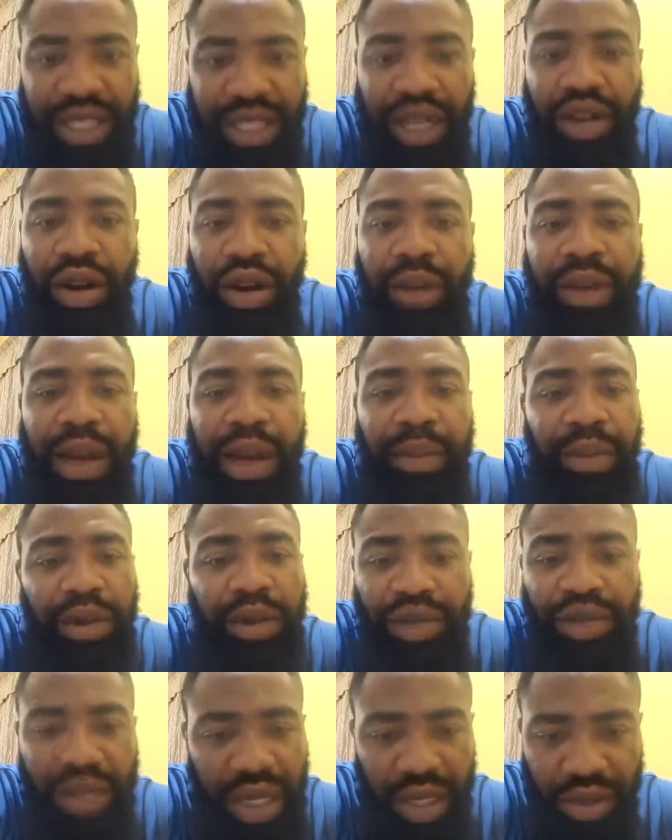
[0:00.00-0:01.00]
the club that
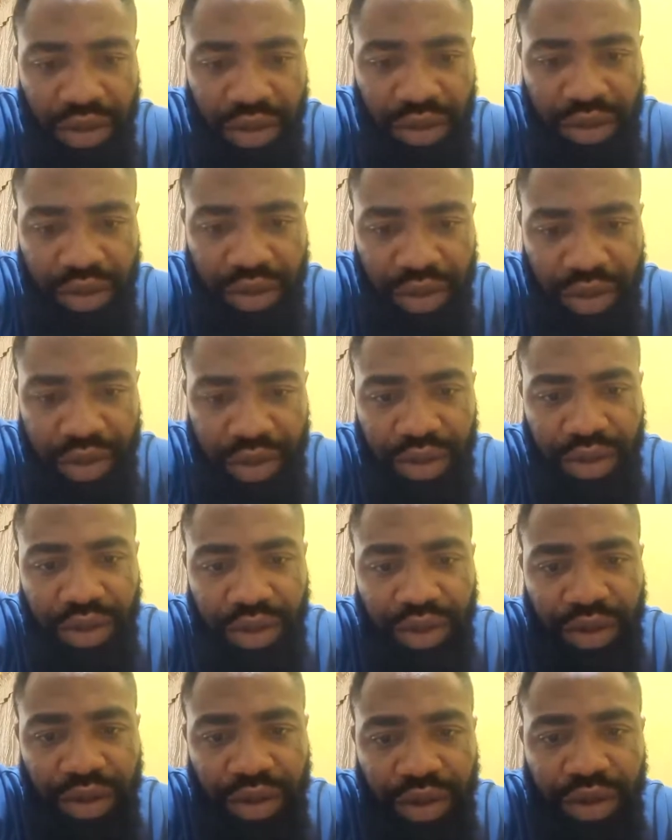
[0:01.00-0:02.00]
bought Ronaldo.
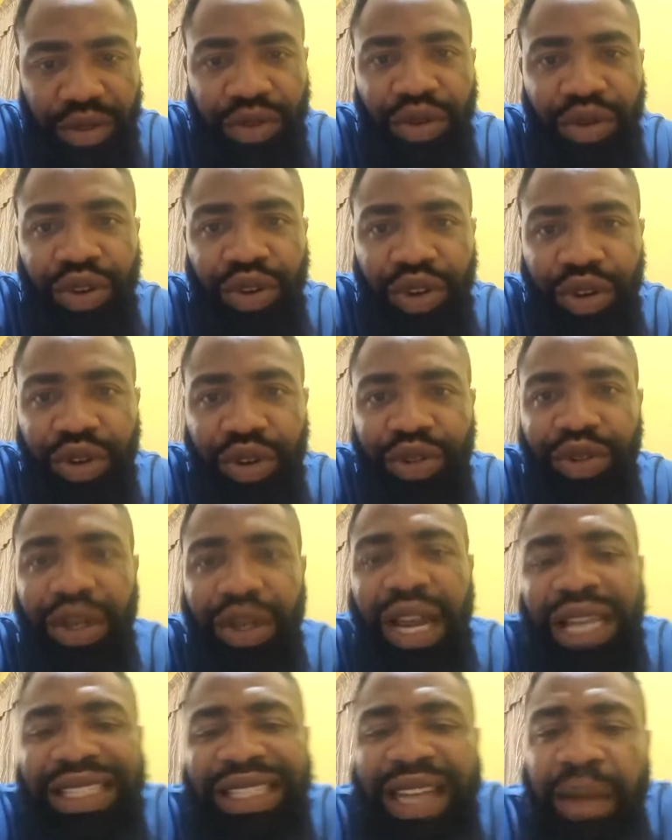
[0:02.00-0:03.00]
So, you know, so
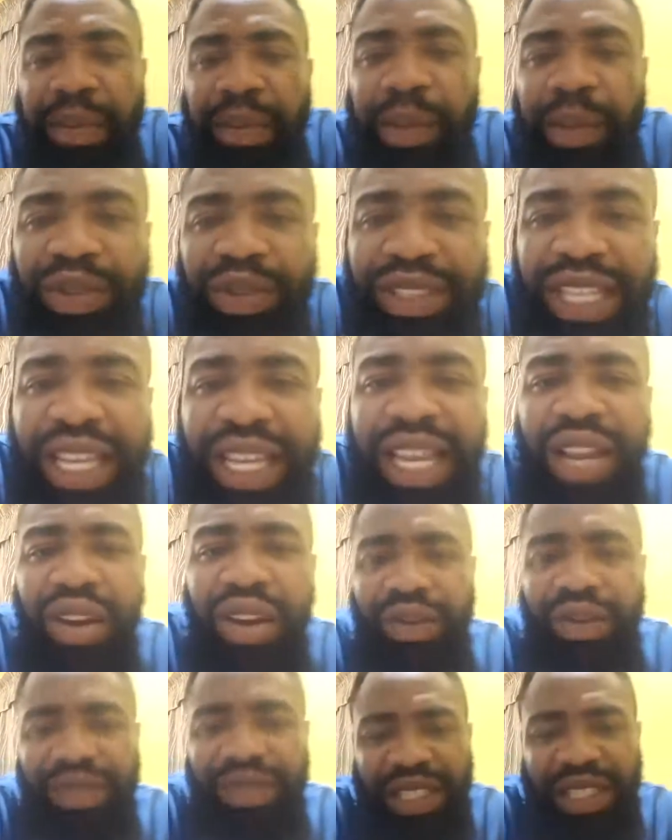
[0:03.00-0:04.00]
that's how people take a
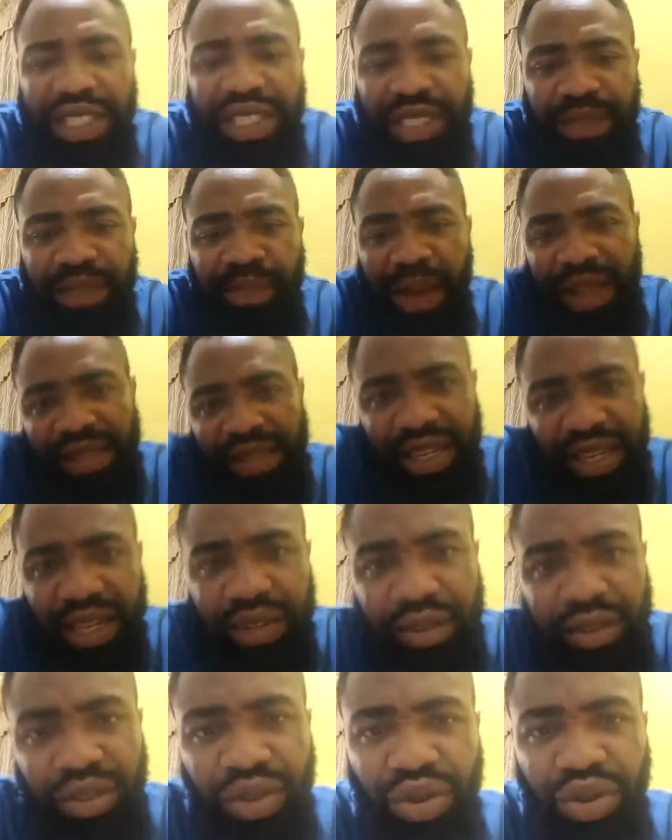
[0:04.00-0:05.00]
lot of things
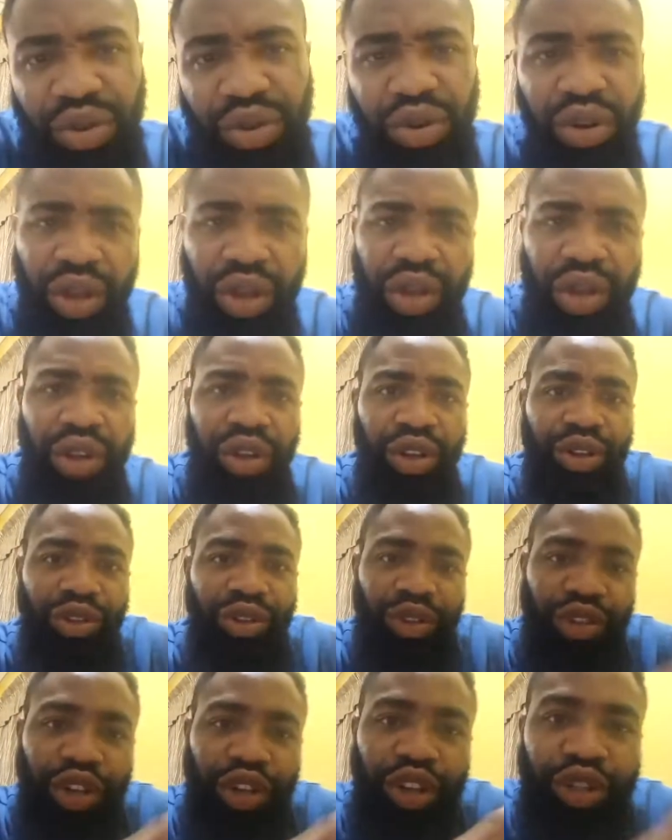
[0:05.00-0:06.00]
personal. So
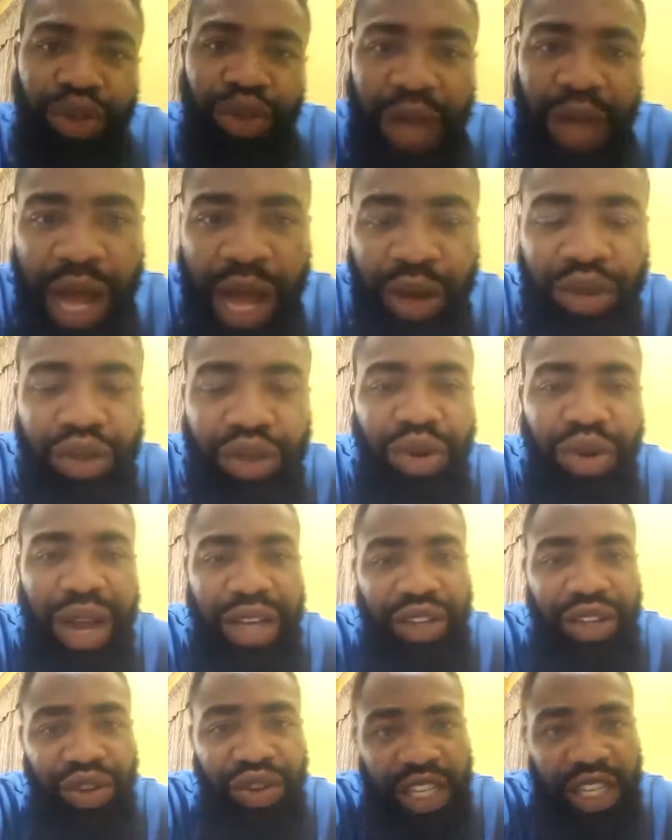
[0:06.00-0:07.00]
you just know how to
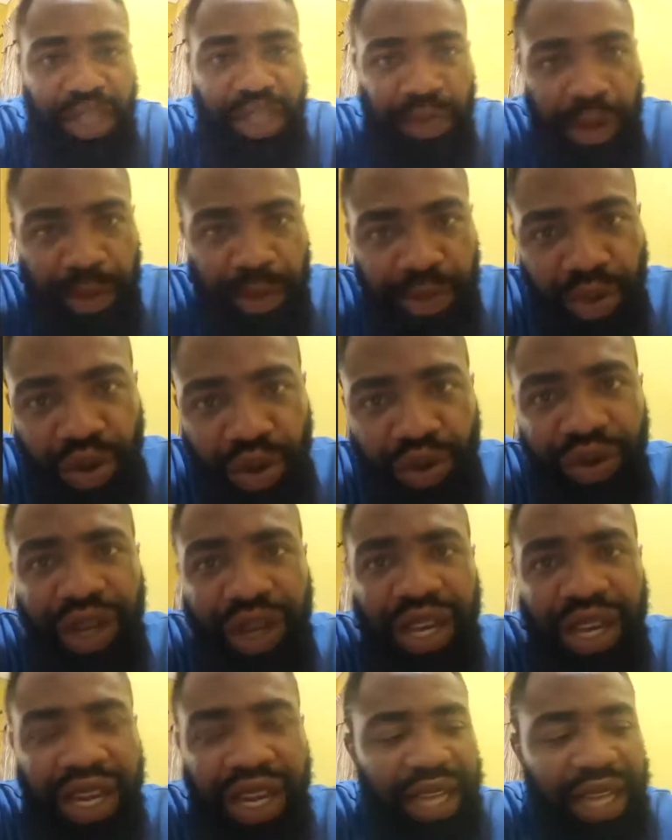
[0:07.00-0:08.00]
address people,
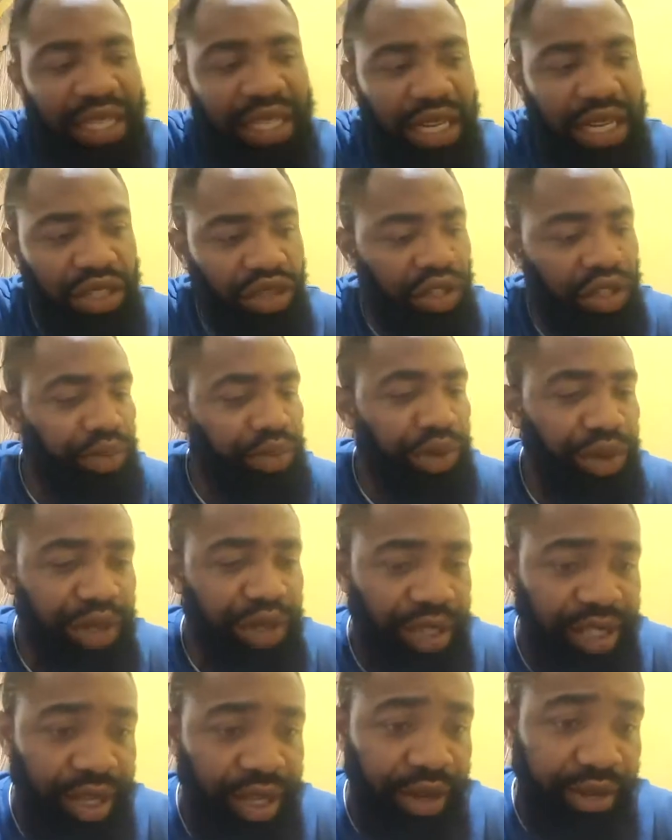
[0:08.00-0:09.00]
relate, and just build
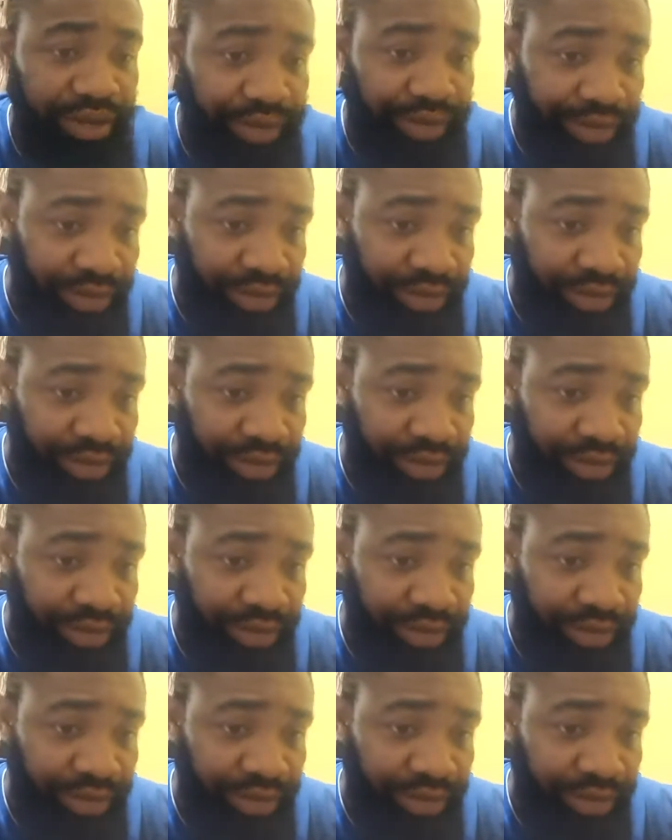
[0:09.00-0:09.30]
yourself.